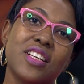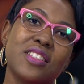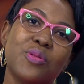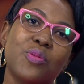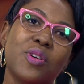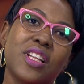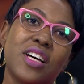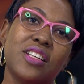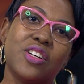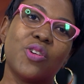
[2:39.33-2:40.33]
He's the one
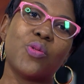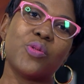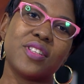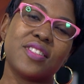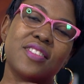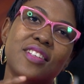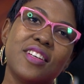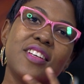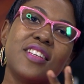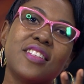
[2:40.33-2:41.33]
that they always
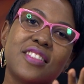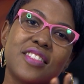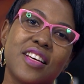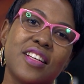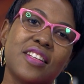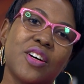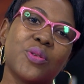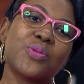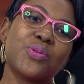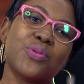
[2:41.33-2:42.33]
send
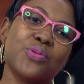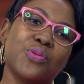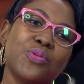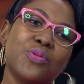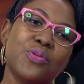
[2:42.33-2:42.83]
out to